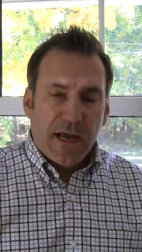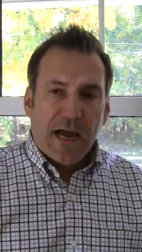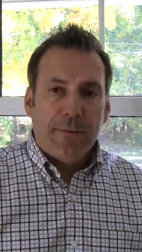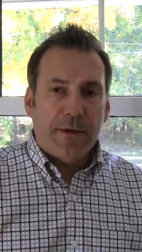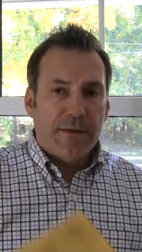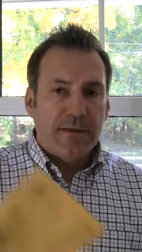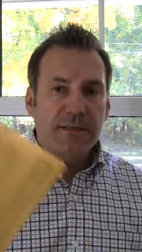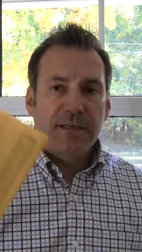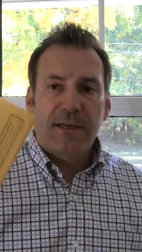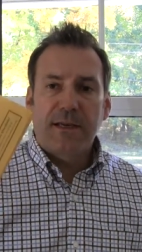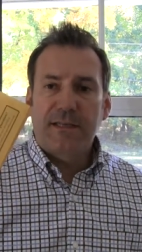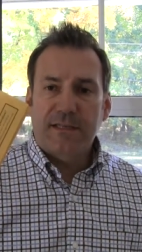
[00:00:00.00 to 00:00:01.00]
I mean, this
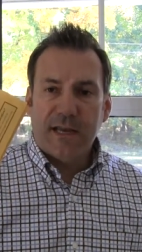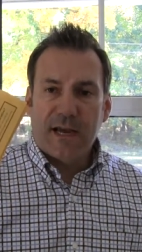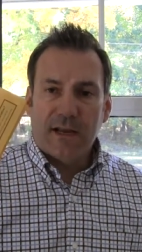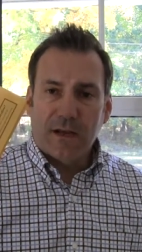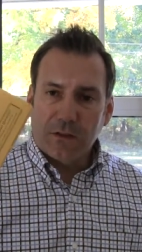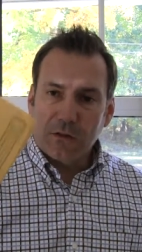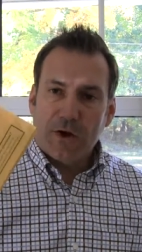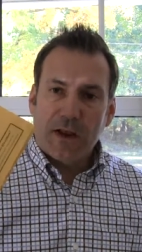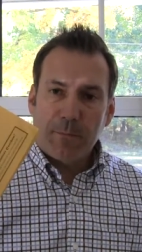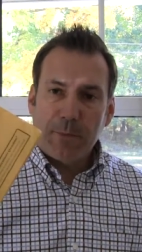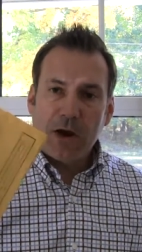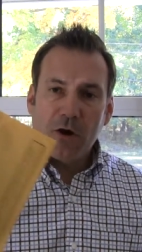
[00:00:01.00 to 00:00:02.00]
thing has got a lot
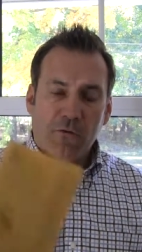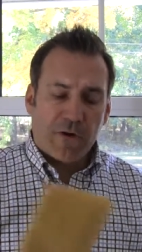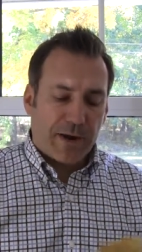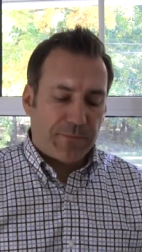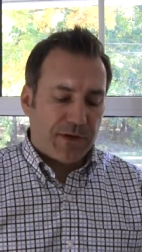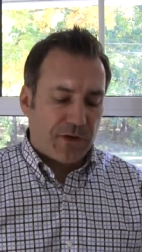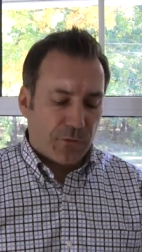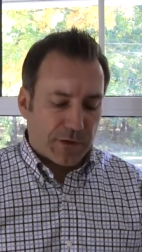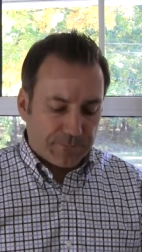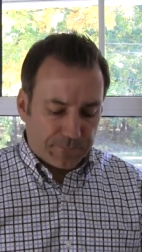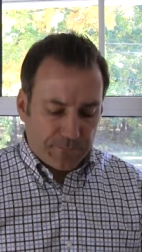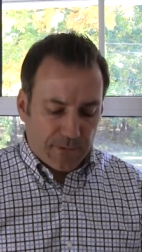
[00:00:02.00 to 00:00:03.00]
of power wrapped into it.